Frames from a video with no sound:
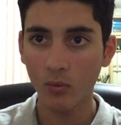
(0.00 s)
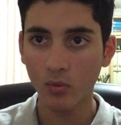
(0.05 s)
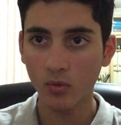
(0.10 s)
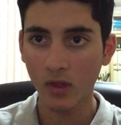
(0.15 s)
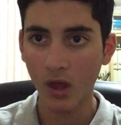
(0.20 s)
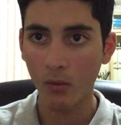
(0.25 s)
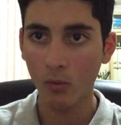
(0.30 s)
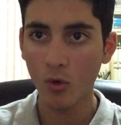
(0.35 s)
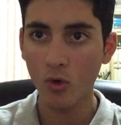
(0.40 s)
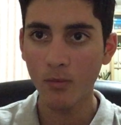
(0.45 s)

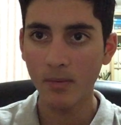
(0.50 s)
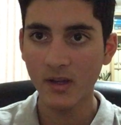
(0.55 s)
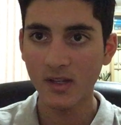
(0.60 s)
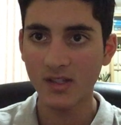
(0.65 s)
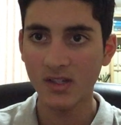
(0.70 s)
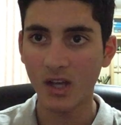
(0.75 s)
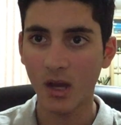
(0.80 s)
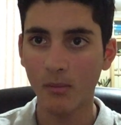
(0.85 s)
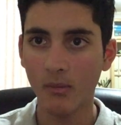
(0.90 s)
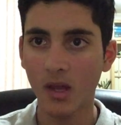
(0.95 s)
There will be
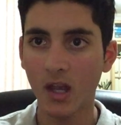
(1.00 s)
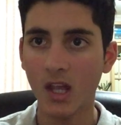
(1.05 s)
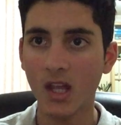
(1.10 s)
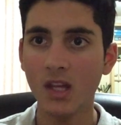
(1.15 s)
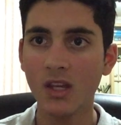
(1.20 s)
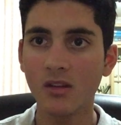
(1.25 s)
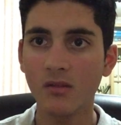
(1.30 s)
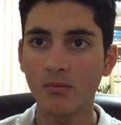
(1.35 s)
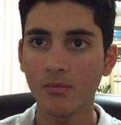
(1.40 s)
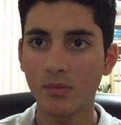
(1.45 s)
some
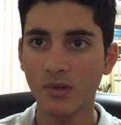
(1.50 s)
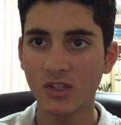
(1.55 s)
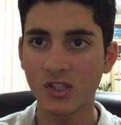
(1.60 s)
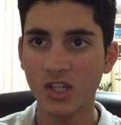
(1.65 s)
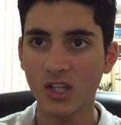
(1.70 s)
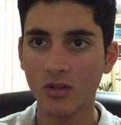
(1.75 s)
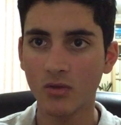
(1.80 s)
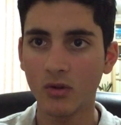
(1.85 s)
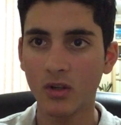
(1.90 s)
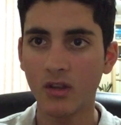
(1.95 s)
heat,
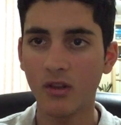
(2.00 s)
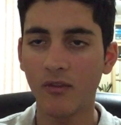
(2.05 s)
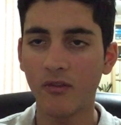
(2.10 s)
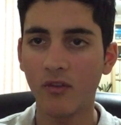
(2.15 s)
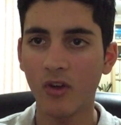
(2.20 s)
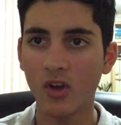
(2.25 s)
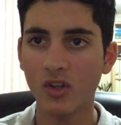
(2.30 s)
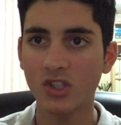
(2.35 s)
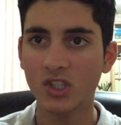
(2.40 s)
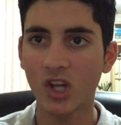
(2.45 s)
particularly in the
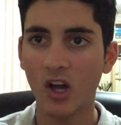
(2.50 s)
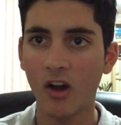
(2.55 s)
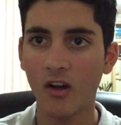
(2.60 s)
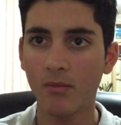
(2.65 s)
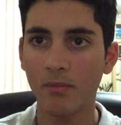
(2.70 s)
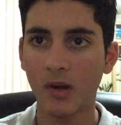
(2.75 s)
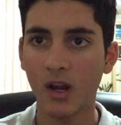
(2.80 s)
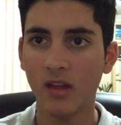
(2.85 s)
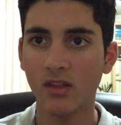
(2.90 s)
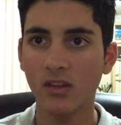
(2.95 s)
first half,
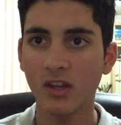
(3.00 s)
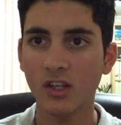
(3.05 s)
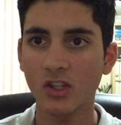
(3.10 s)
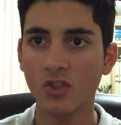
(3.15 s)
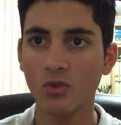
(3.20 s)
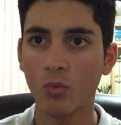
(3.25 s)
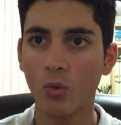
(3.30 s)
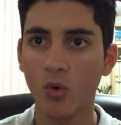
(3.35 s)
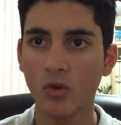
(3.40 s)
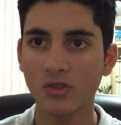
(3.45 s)
but I think
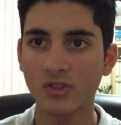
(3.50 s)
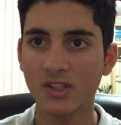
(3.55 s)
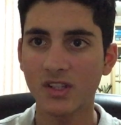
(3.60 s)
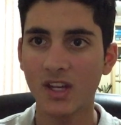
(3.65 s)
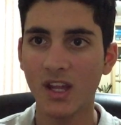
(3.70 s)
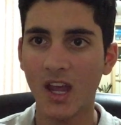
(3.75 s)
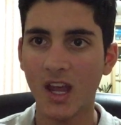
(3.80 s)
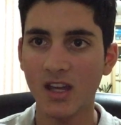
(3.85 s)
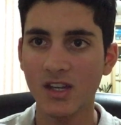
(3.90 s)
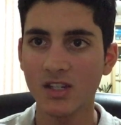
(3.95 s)
towards
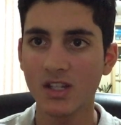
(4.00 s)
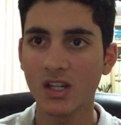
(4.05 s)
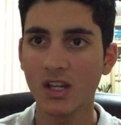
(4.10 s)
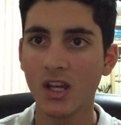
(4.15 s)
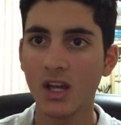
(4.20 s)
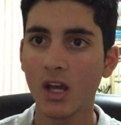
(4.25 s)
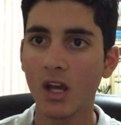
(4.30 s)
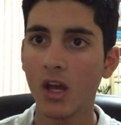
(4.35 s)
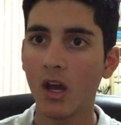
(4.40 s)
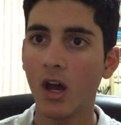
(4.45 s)
the end,
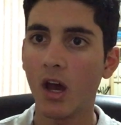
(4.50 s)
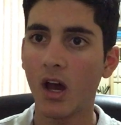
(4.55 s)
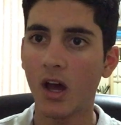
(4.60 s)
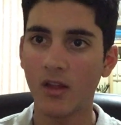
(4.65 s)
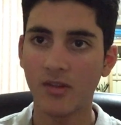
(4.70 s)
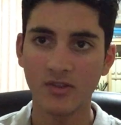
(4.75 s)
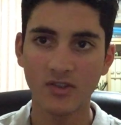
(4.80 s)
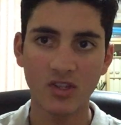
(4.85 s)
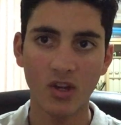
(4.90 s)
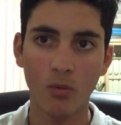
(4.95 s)

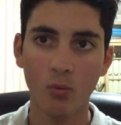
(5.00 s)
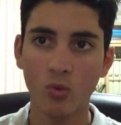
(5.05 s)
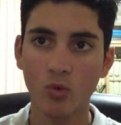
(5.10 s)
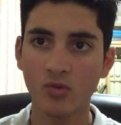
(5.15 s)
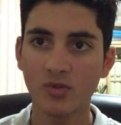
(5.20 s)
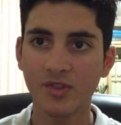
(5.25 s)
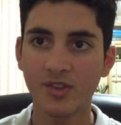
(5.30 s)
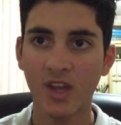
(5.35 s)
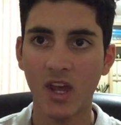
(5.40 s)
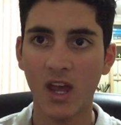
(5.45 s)
the sun will
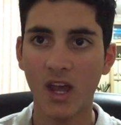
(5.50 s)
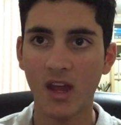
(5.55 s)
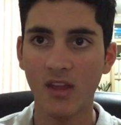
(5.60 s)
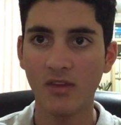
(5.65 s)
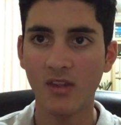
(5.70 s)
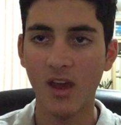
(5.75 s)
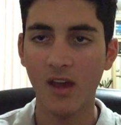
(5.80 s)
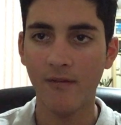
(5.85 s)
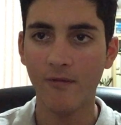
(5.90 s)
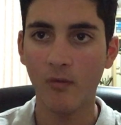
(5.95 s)
set,
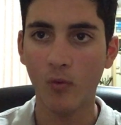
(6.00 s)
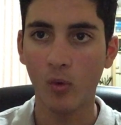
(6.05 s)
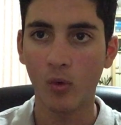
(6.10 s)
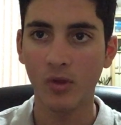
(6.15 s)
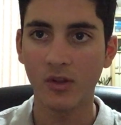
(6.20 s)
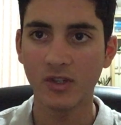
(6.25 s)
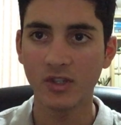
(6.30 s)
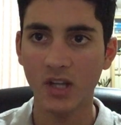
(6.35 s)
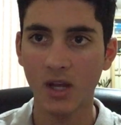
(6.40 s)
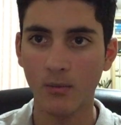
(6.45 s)
and therefore
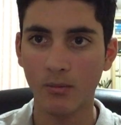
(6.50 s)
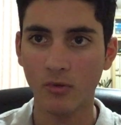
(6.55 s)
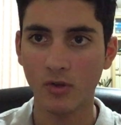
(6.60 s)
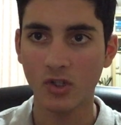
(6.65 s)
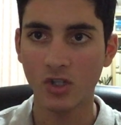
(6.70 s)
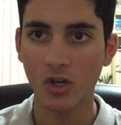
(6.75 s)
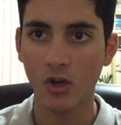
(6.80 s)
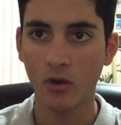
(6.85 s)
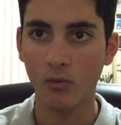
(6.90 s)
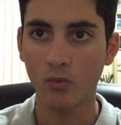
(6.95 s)
the
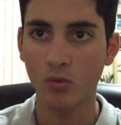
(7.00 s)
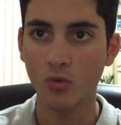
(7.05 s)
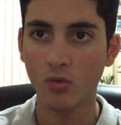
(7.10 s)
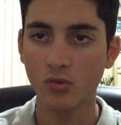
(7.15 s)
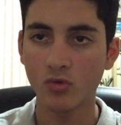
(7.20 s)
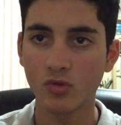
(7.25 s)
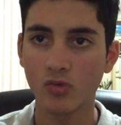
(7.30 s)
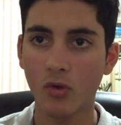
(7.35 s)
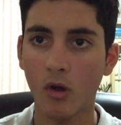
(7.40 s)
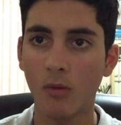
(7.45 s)
temperature
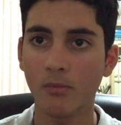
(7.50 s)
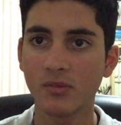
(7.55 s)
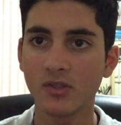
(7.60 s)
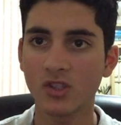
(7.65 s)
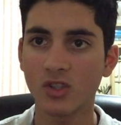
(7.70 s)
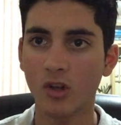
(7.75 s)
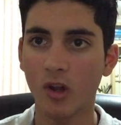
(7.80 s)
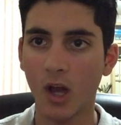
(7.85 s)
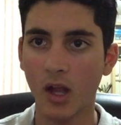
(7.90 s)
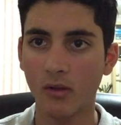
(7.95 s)
will drop
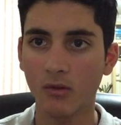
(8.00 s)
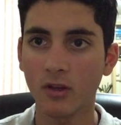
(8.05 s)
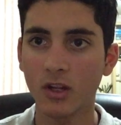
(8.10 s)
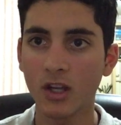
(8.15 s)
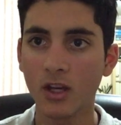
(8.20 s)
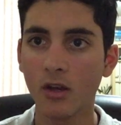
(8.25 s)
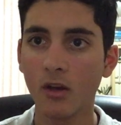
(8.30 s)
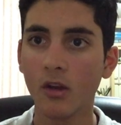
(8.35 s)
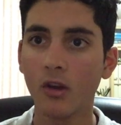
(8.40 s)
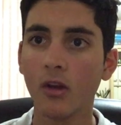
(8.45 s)

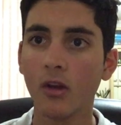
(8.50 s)
slightly.